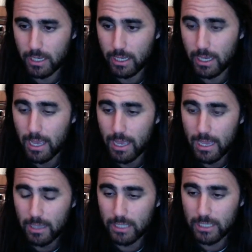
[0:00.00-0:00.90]
Yeah,
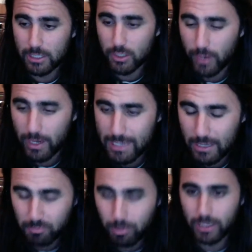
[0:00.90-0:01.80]
it was actually crazy. I
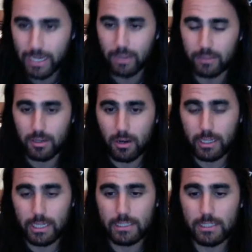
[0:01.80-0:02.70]
was pulling out of the
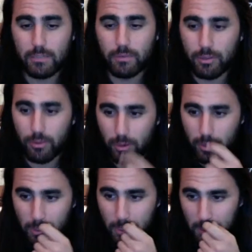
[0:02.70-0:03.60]
Target in
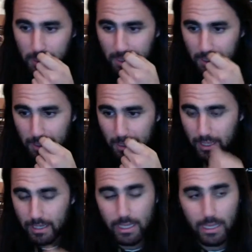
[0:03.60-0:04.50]
Silverthorne,
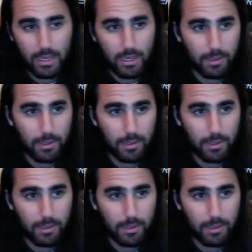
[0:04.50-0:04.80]
and he